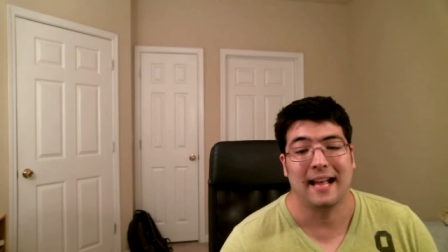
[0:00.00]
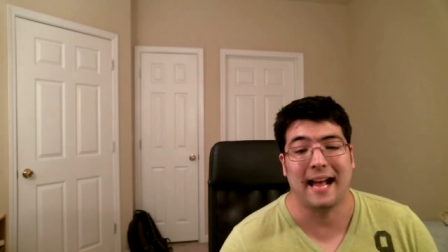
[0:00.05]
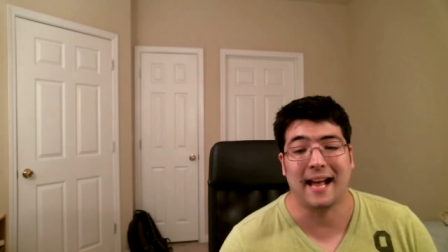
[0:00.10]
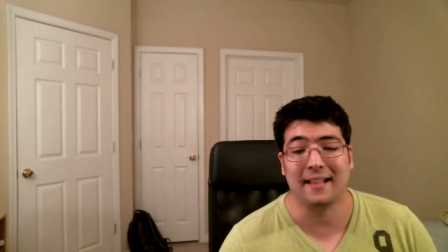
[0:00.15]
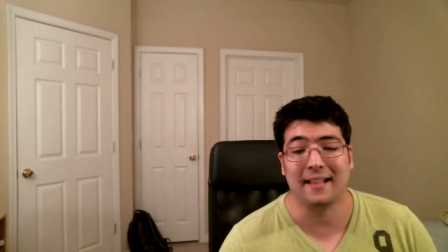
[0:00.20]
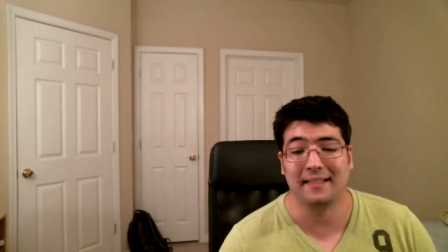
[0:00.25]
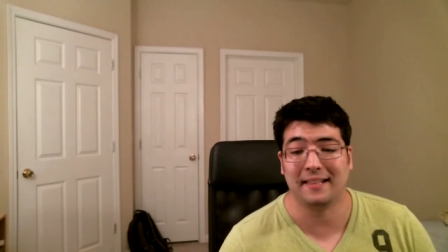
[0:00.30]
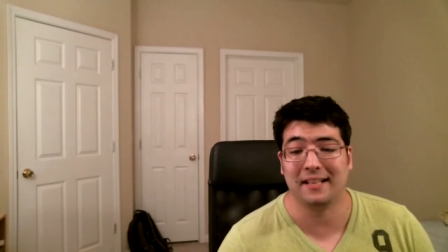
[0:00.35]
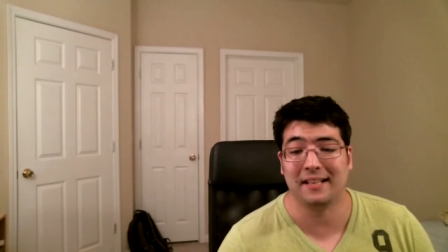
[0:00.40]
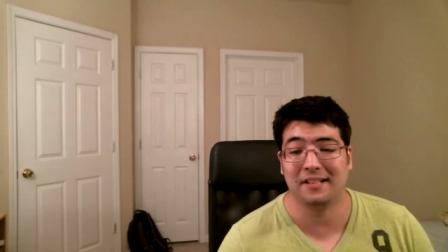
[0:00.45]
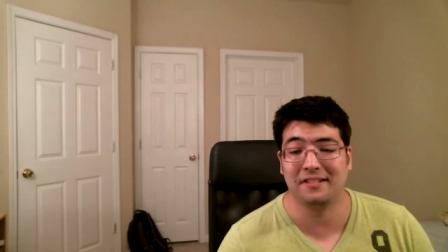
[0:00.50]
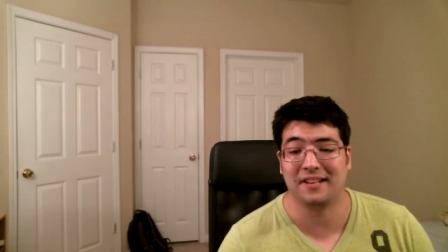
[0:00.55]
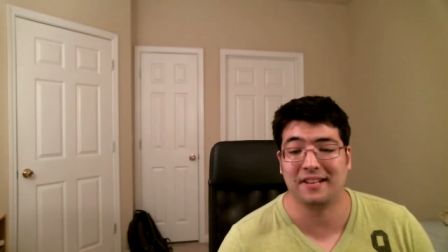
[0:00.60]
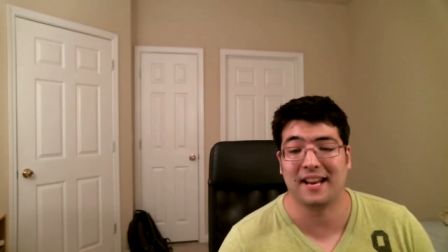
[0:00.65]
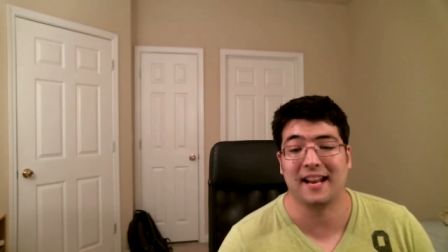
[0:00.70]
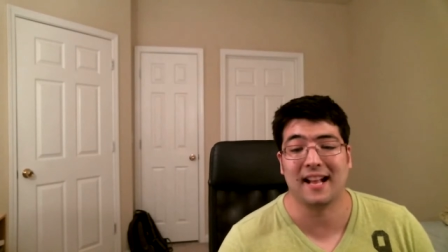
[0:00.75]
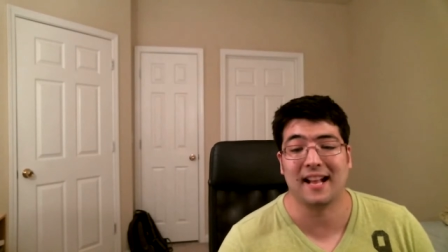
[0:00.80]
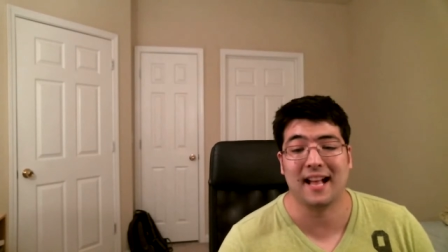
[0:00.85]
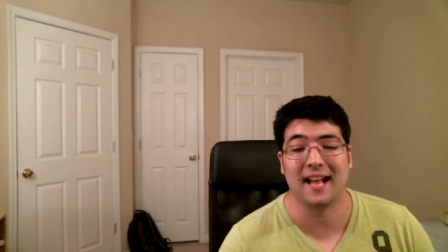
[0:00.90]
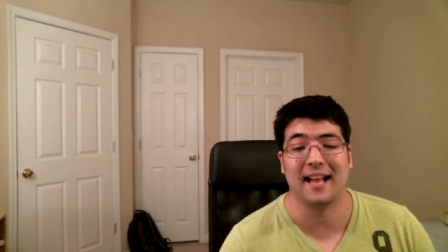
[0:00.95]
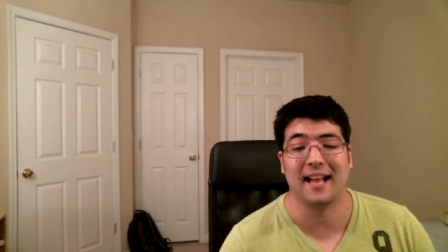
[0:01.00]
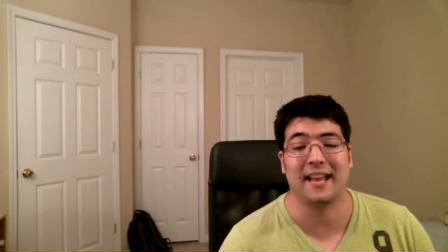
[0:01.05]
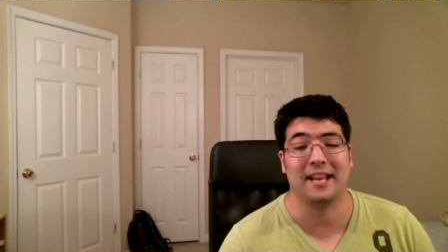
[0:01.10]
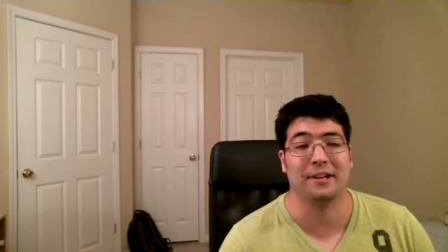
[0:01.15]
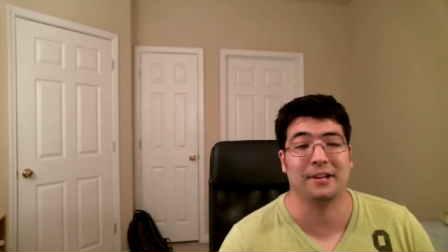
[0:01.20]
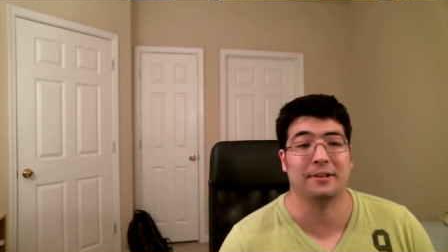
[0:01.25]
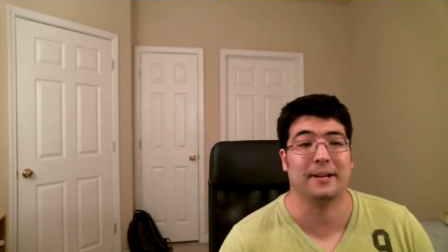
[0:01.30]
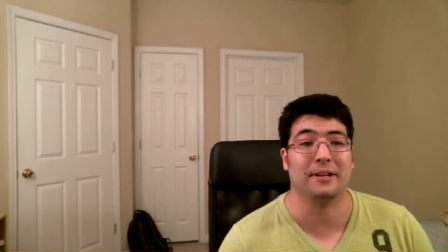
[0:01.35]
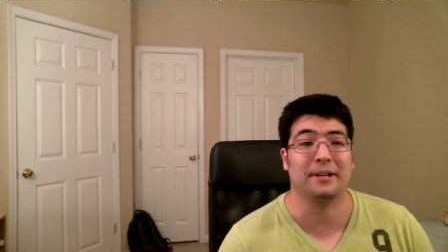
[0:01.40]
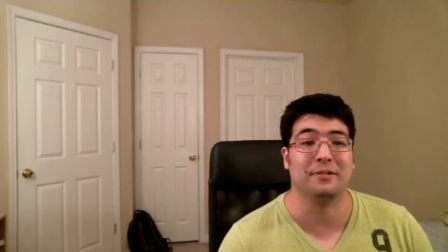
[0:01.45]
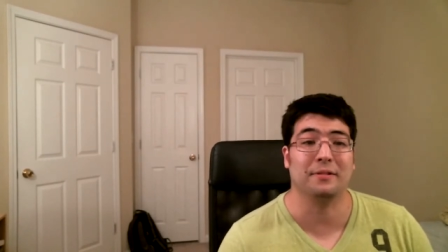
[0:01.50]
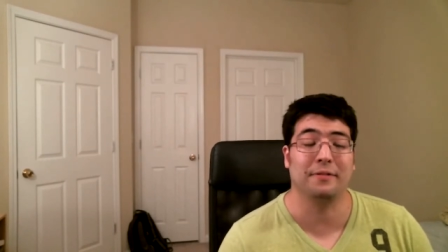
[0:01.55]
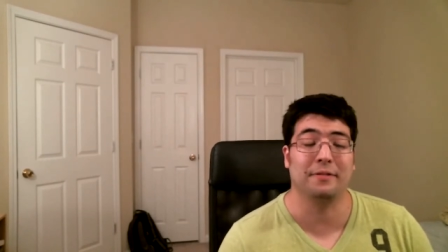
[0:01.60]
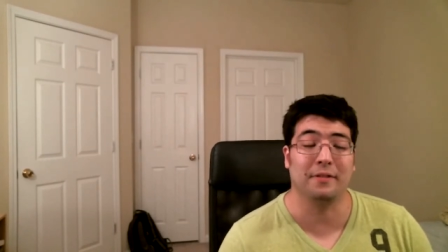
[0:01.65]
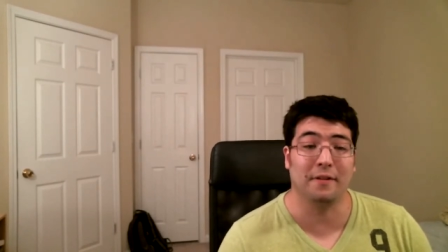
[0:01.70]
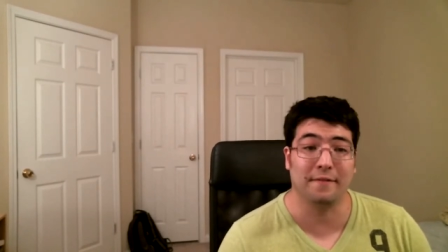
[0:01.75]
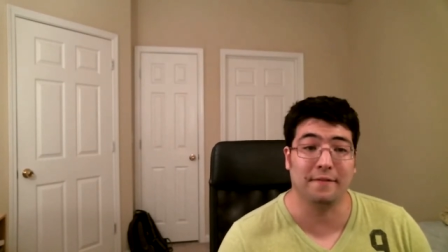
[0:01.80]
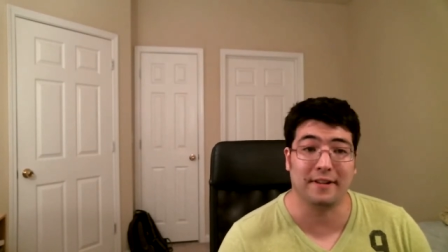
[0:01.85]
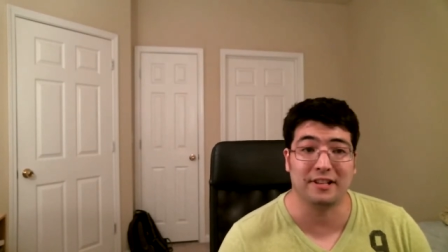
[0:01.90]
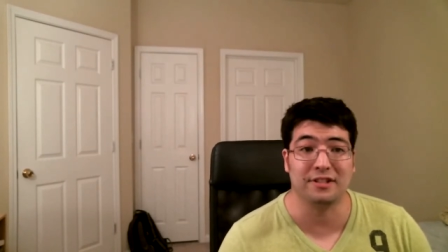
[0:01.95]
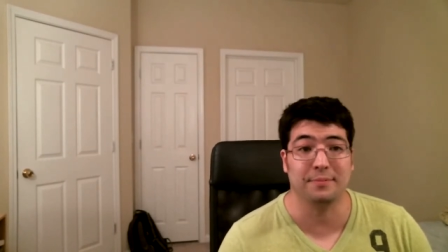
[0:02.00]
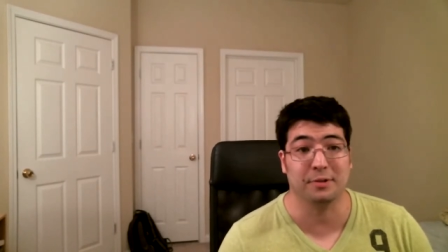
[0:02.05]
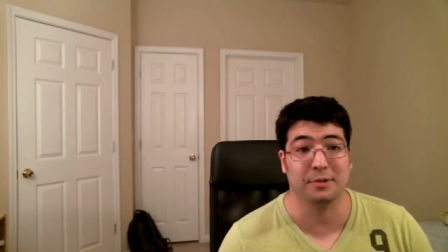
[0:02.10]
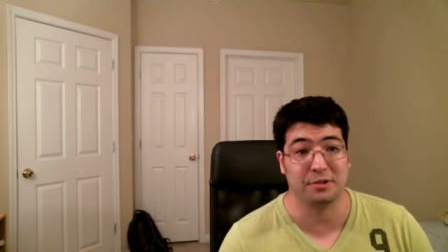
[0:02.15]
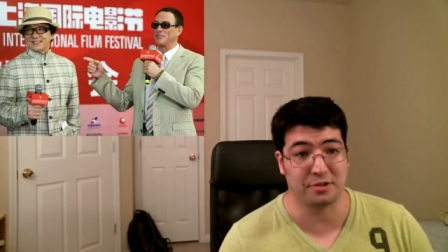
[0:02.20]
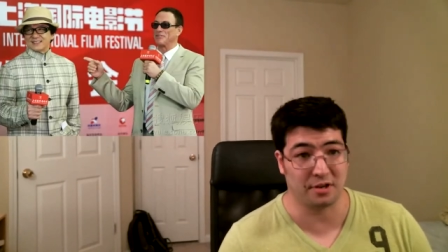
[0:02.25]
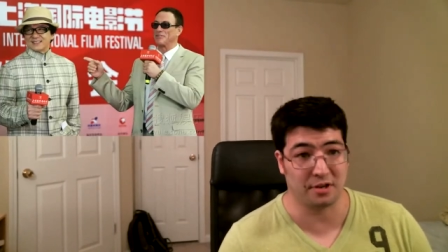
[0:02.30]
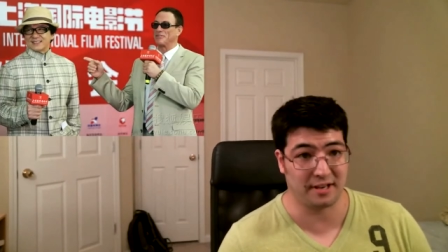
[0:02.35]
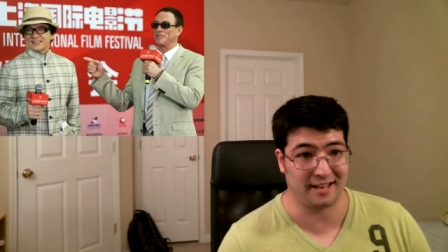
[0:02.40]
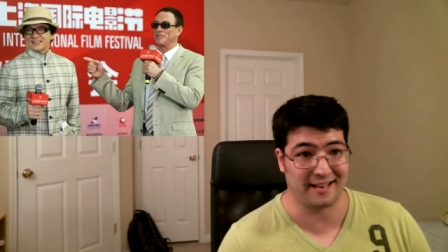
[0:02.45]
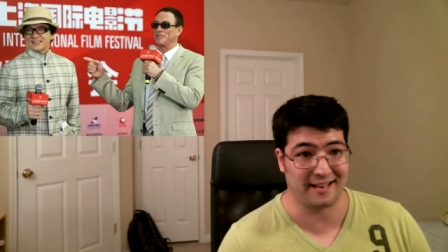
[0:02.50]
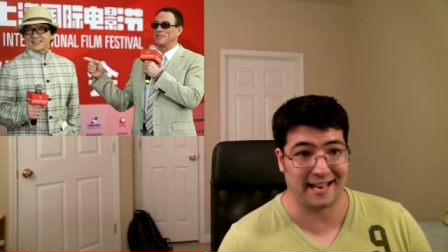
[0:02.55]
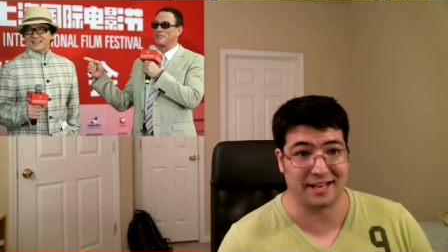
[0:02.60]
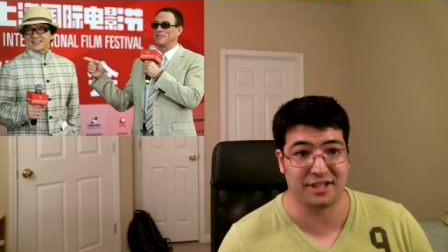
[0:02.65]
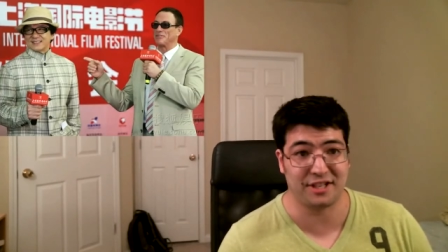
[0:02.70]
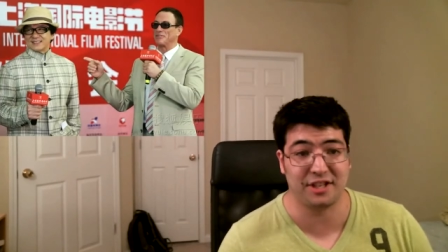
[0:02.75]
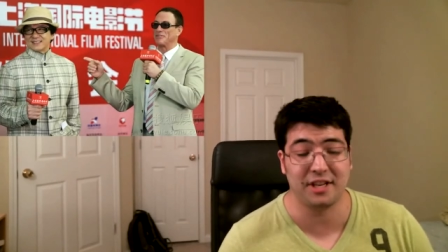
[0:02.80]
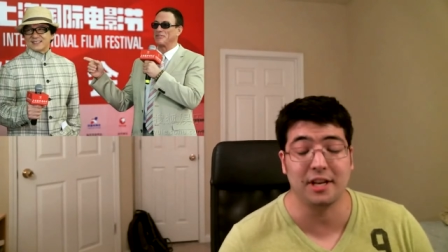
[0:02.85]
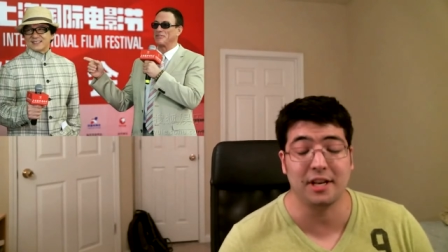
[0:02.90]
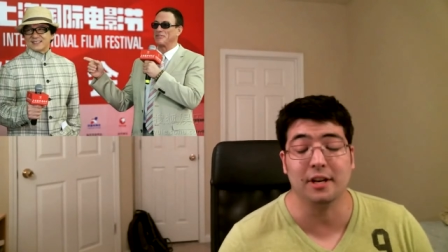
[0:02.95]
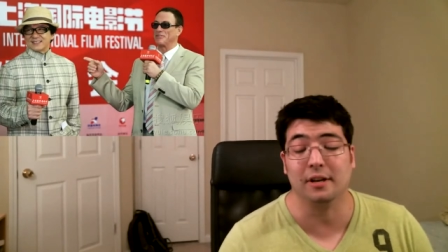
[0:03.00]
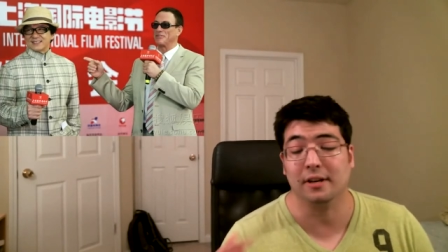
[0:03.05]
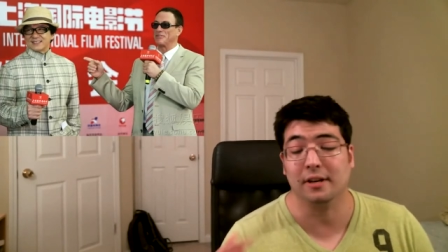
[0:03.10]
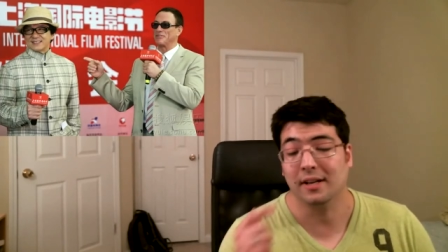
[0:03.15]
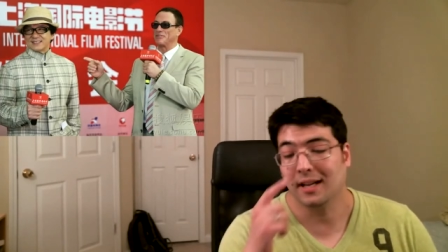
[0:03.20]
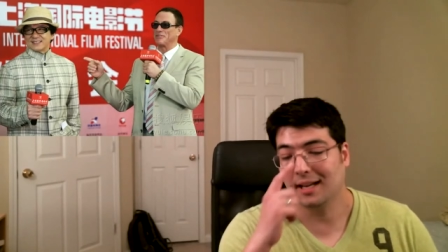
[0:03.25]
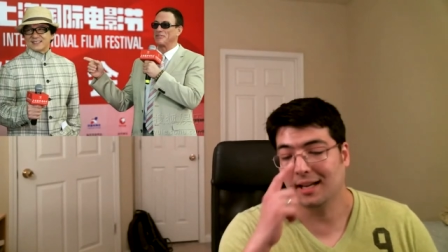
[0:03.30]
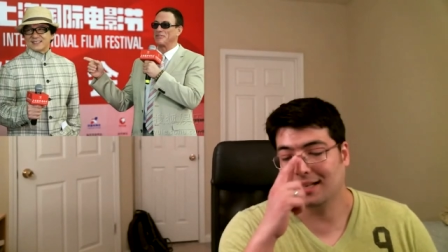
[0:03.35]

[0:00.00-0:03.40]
at the Shanghai International Film Festival starting next year.